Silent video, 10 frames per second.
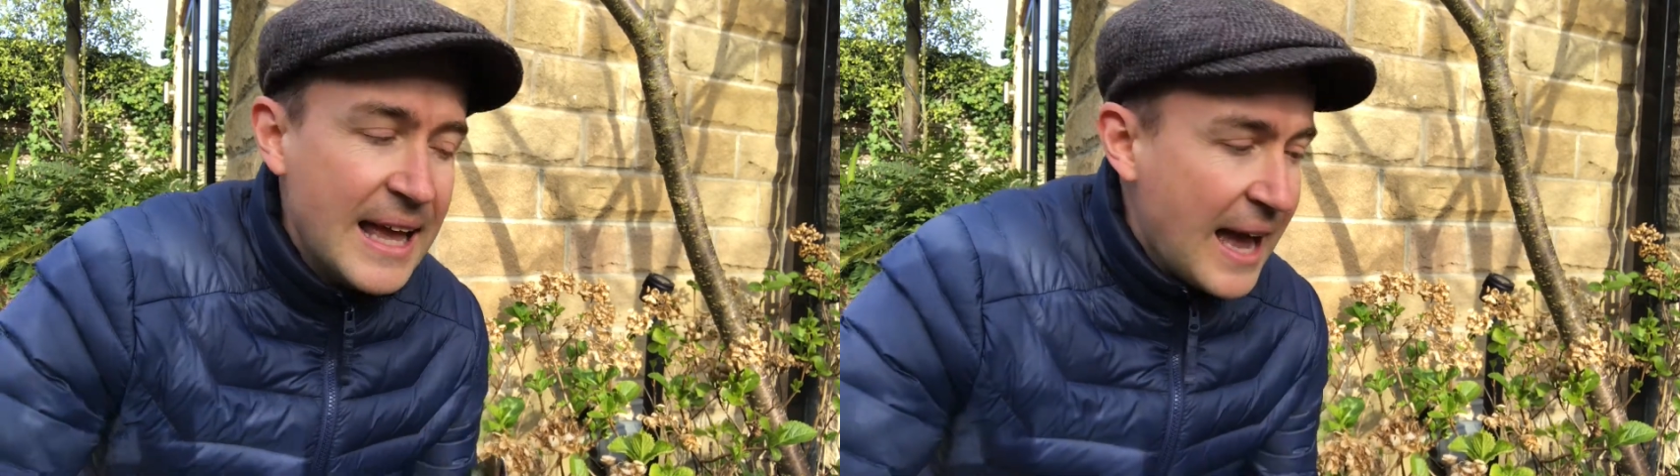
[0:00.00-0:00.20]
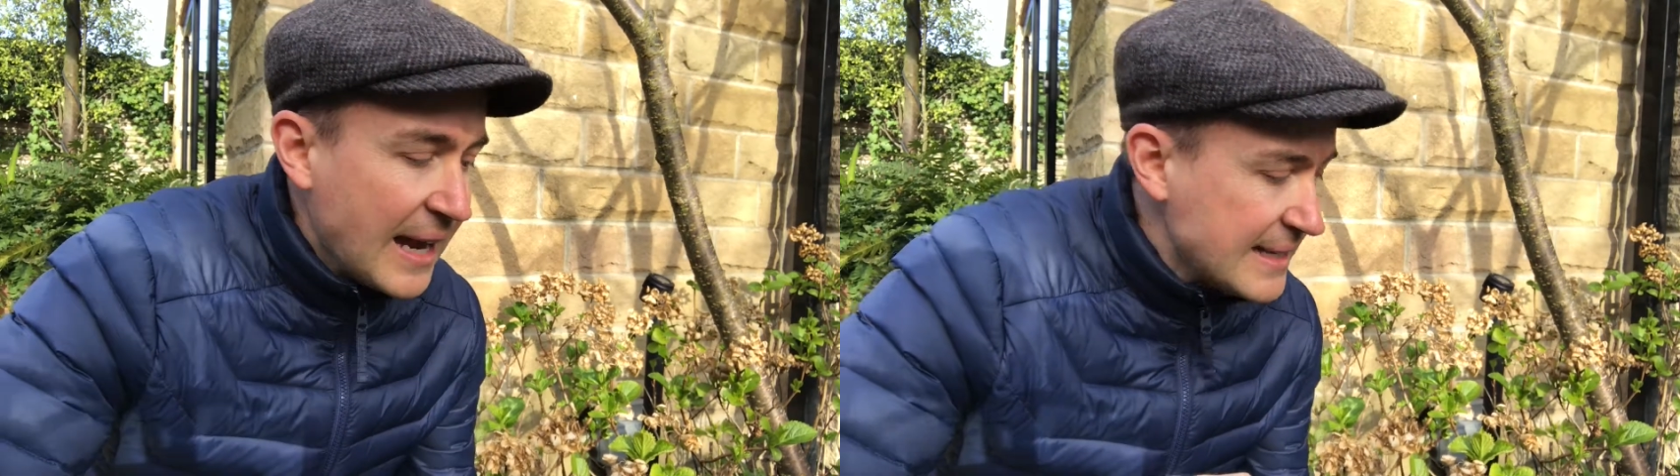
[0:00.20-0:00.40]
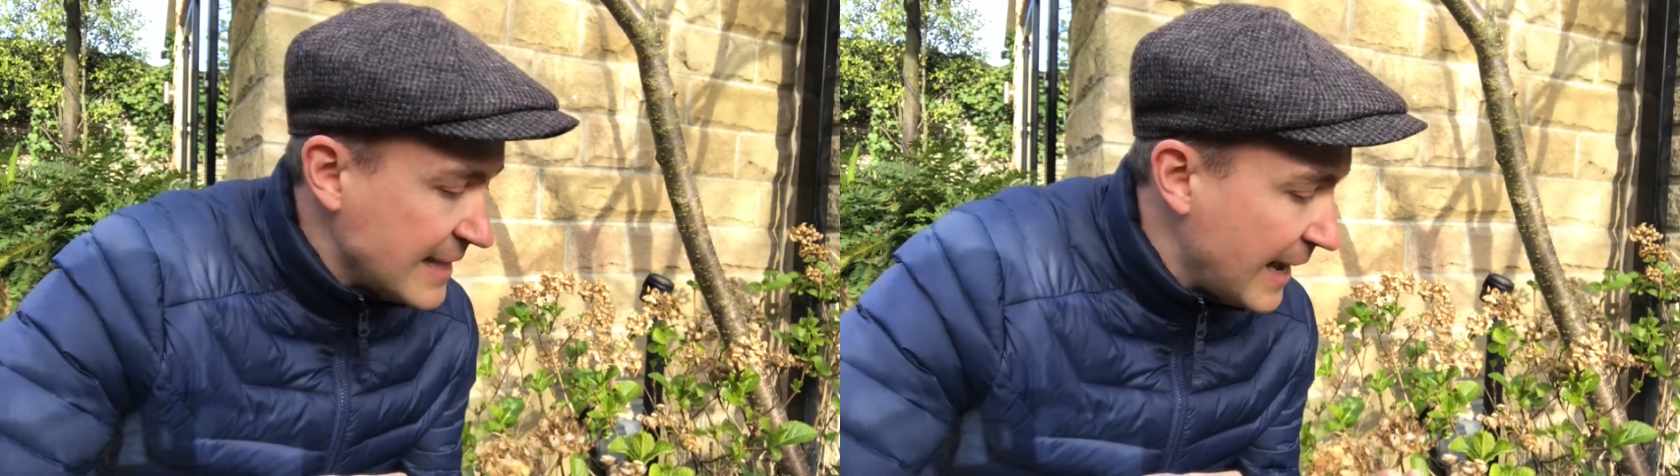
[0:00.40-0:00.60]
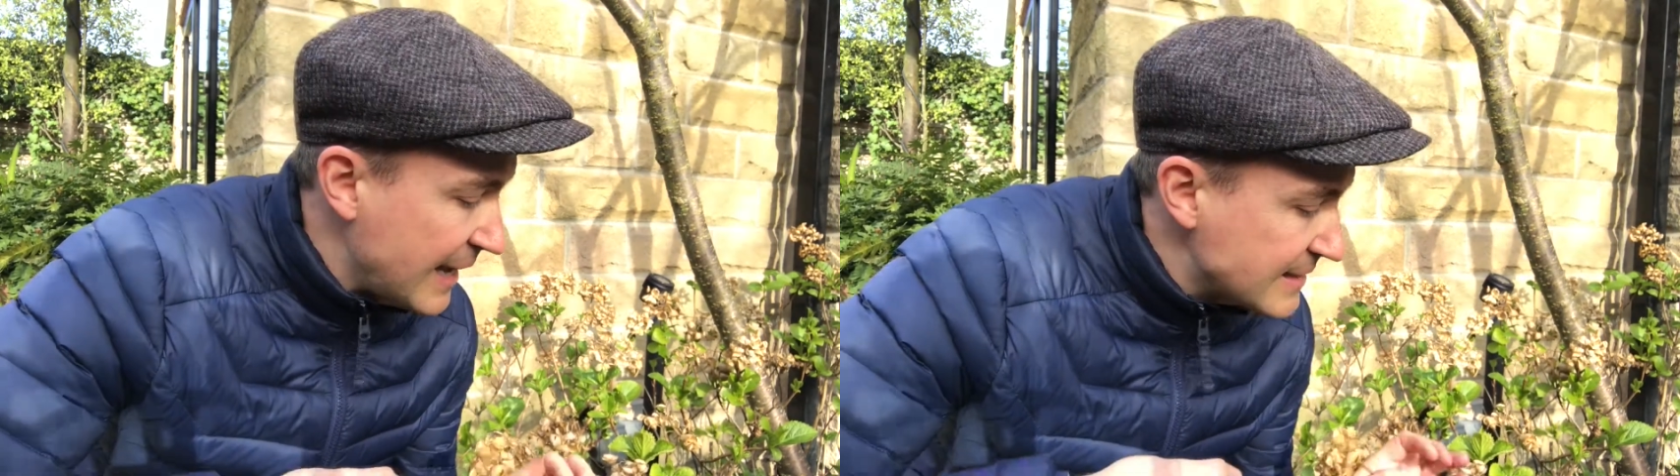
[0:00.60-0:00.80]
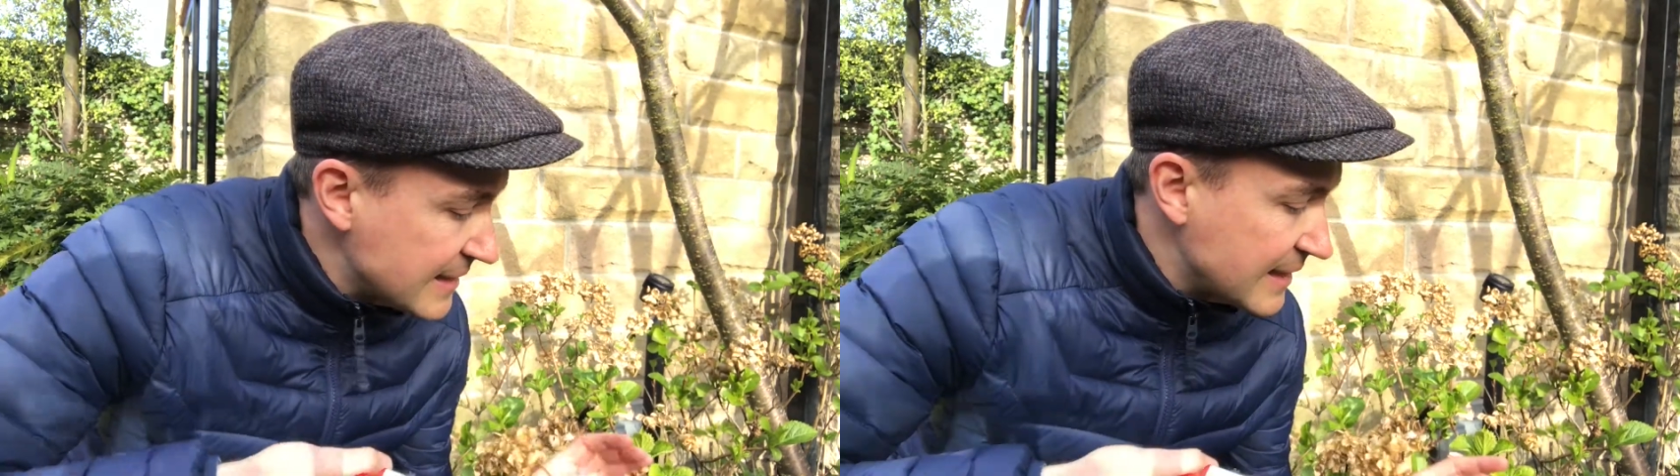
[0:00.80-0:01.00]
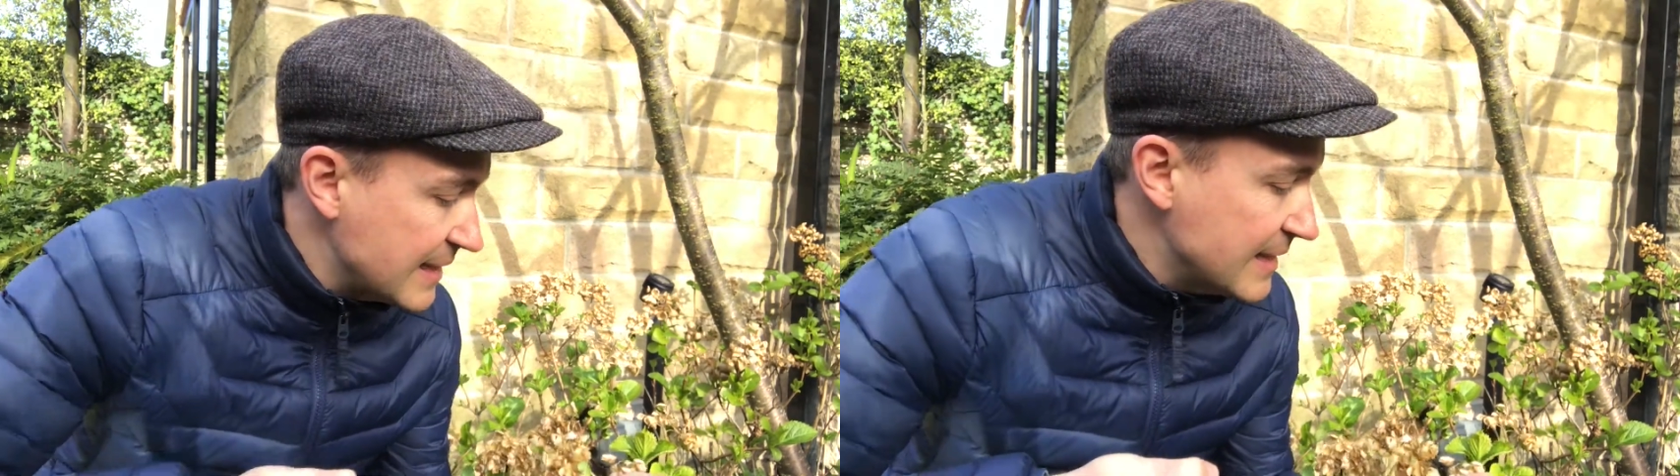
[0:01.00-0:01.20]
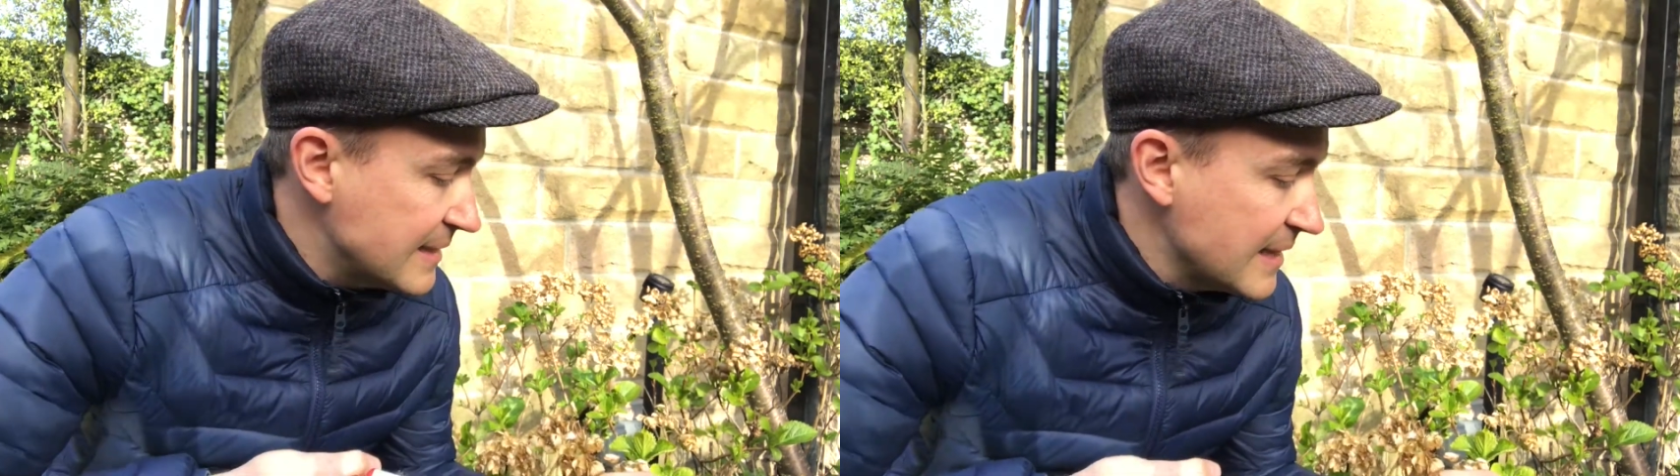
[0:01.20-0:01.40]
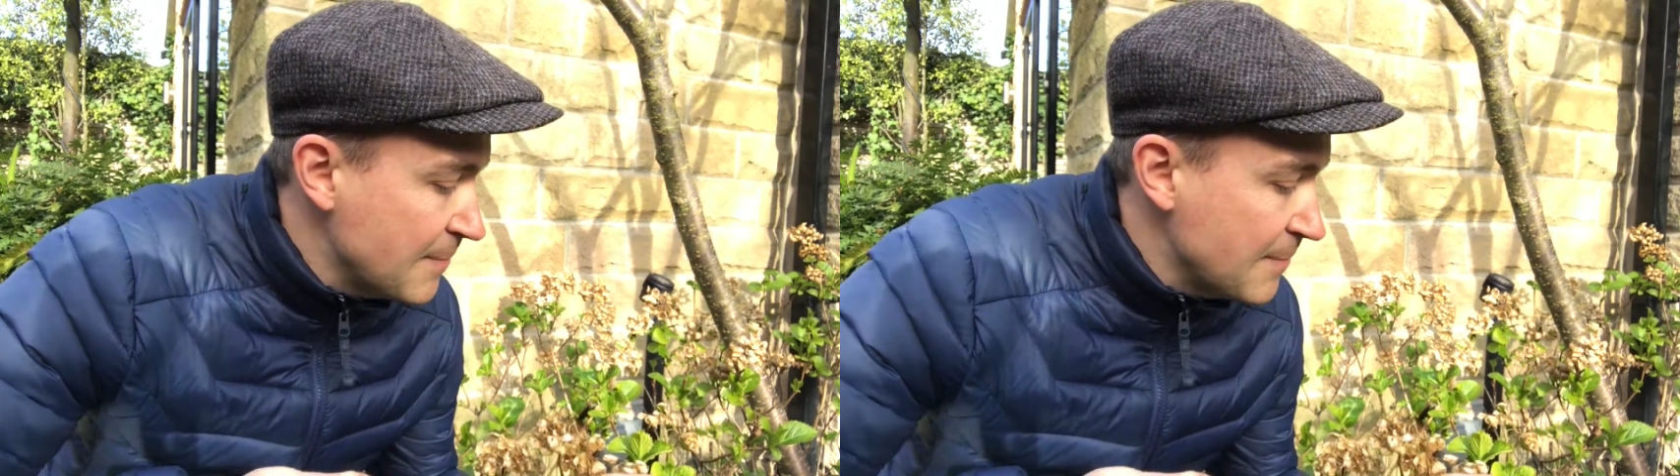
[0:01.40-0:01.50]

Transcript: and it's had these